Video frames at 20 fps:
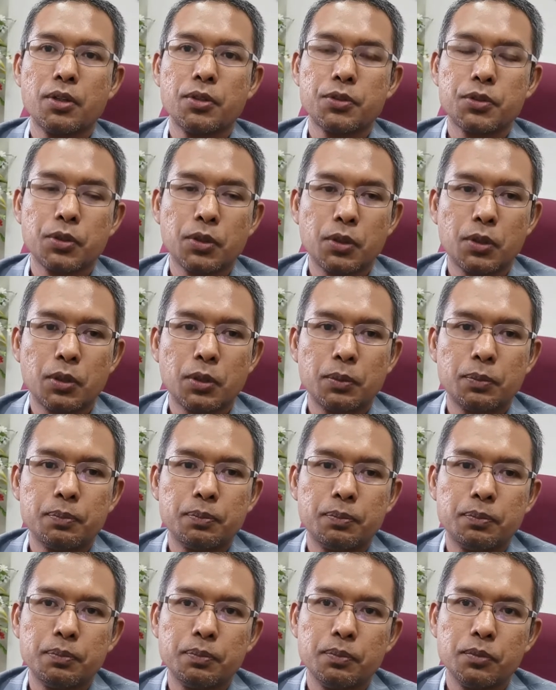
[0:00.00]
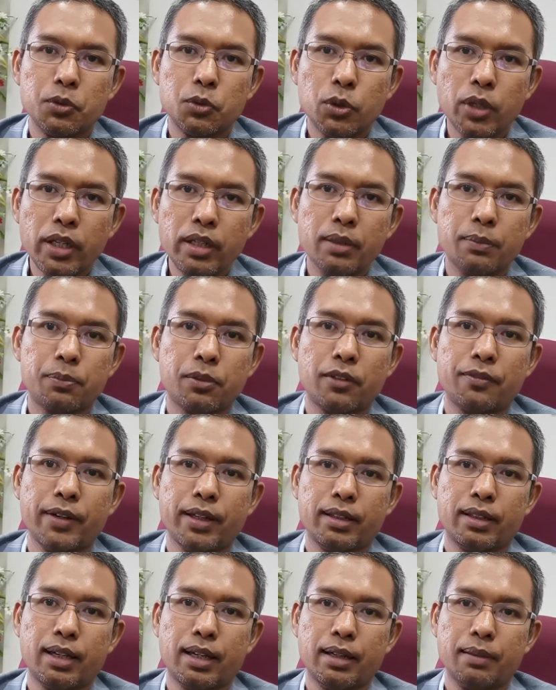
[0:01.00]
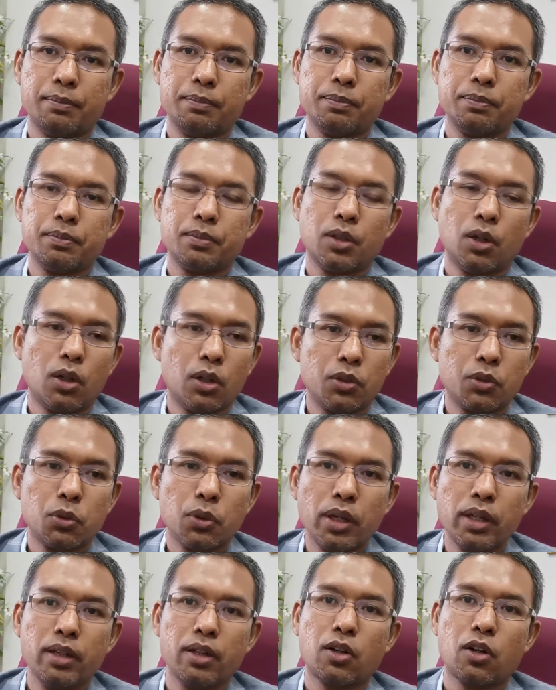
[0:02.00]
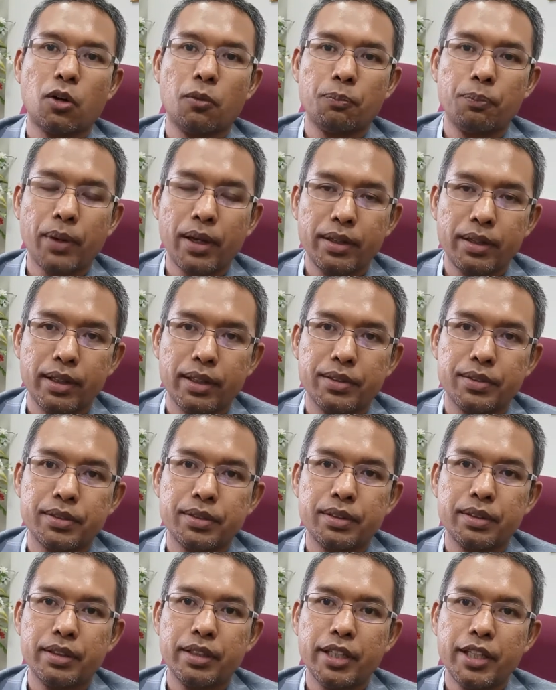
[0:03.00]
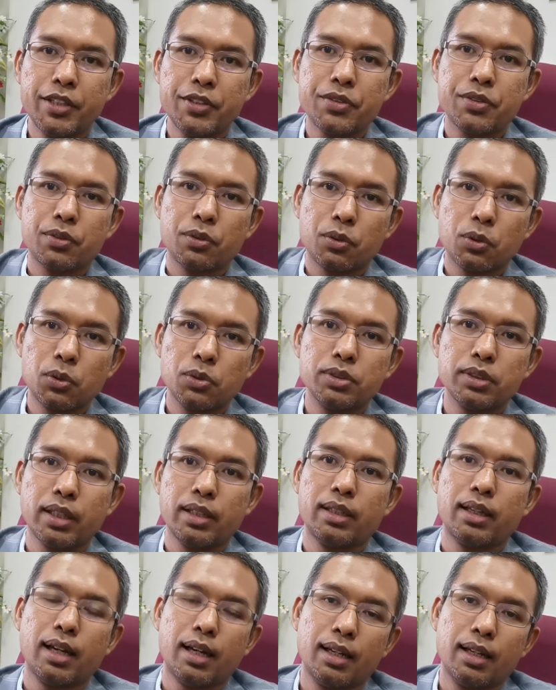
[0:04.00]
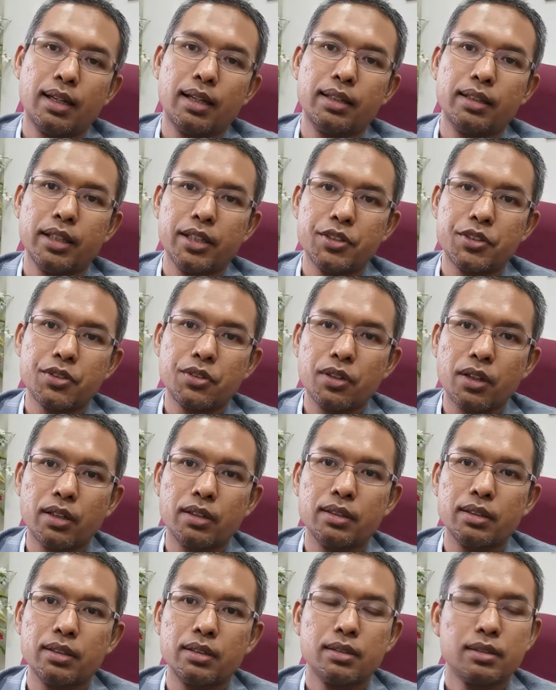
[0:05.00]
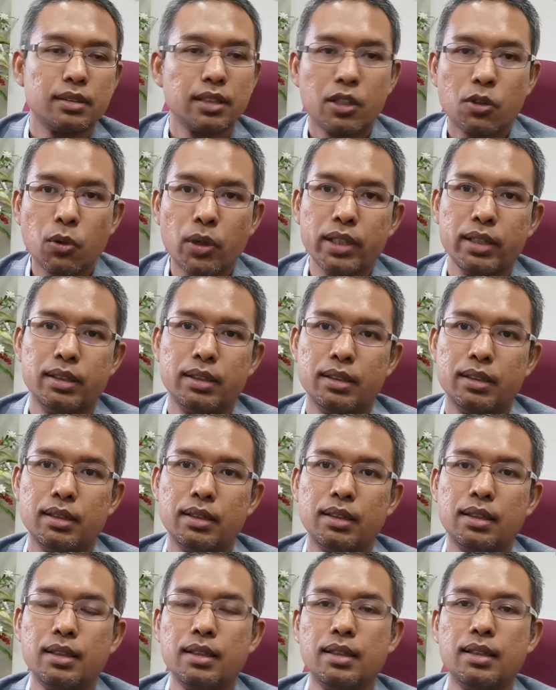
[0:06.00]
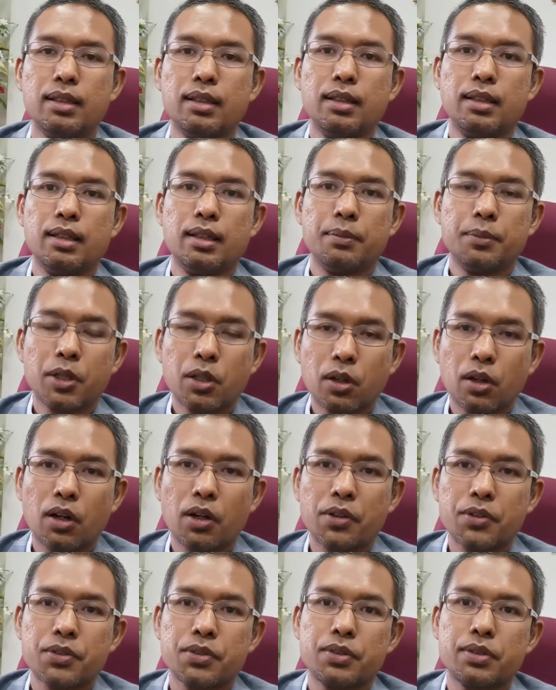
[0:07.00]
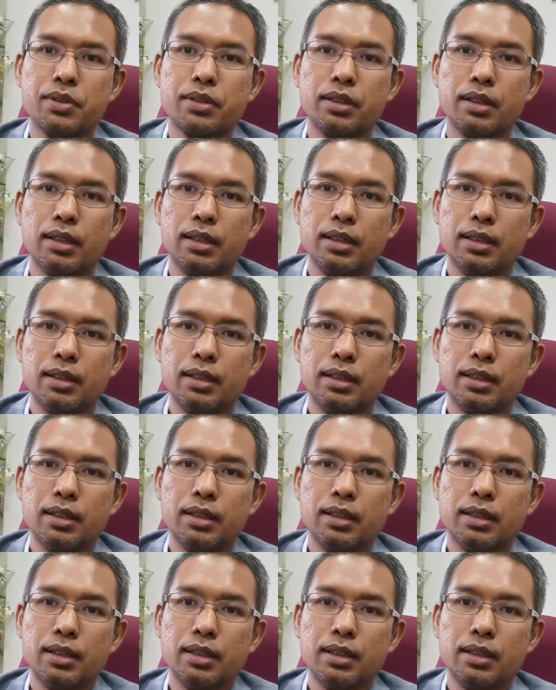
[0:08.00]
So during the Prophet time or during the companions, these rules and guidelines is not required because